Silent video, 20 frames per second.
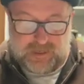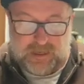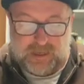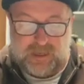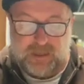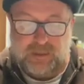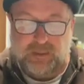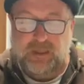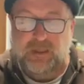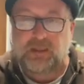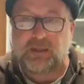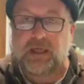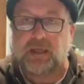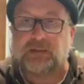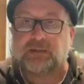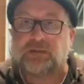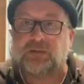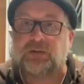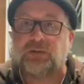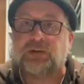I think
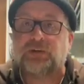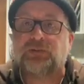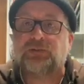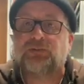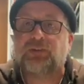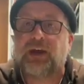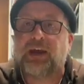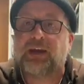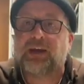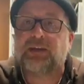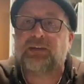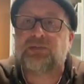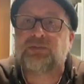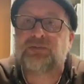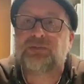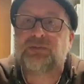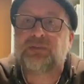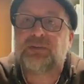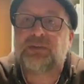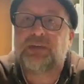that's 30
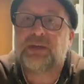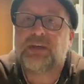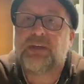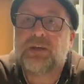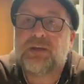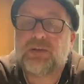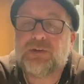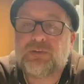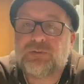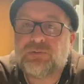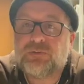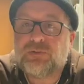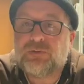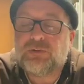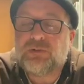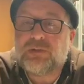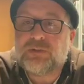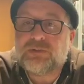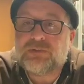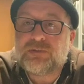seconds. So you
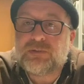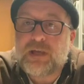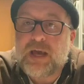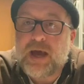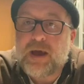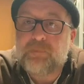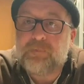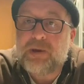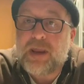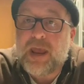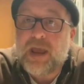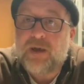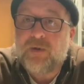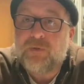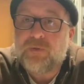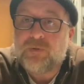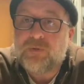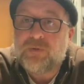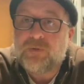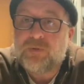can stop now.
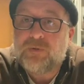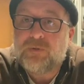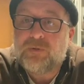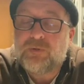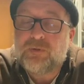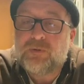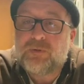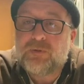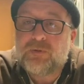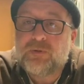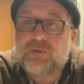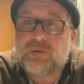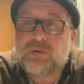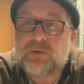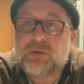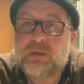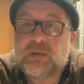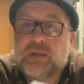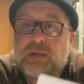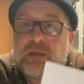
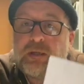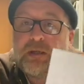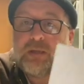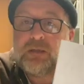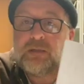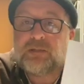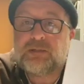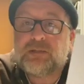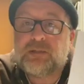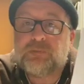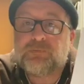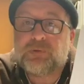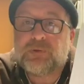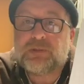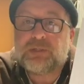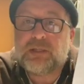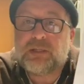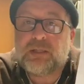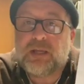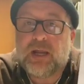And this is the
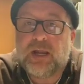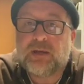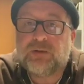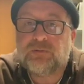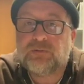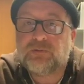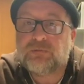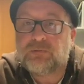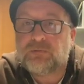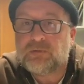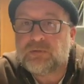person that I drew.